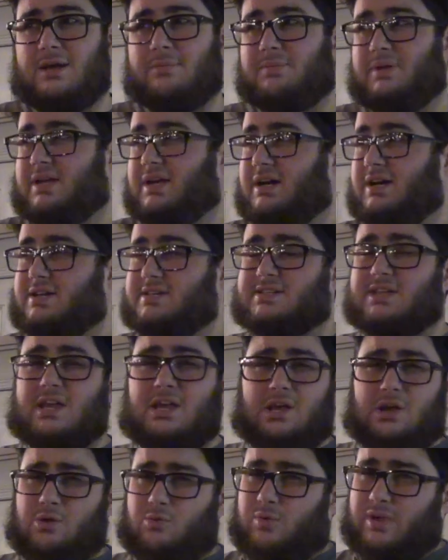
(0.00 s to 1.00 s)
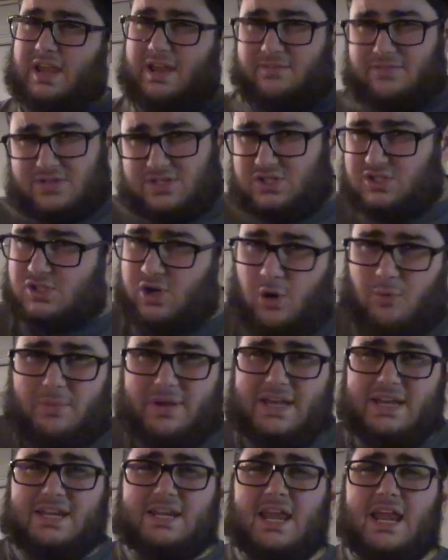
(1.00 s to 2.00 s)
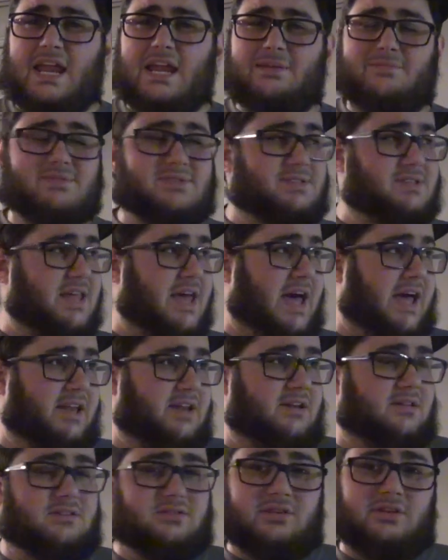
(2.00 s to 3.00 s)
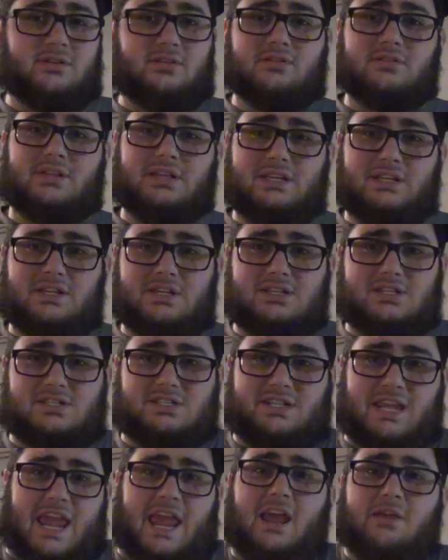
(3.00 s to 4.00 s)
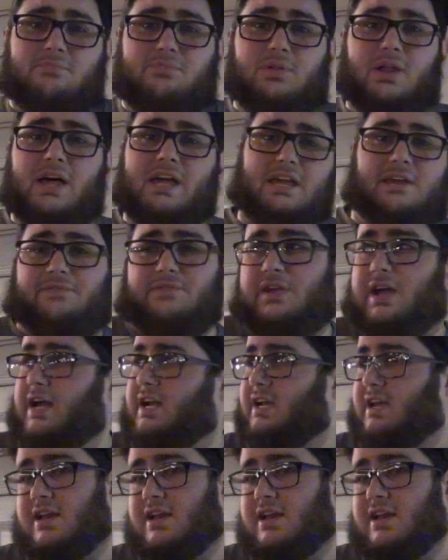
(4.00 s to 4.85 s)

because we have so many games that literally you just can't play if you got a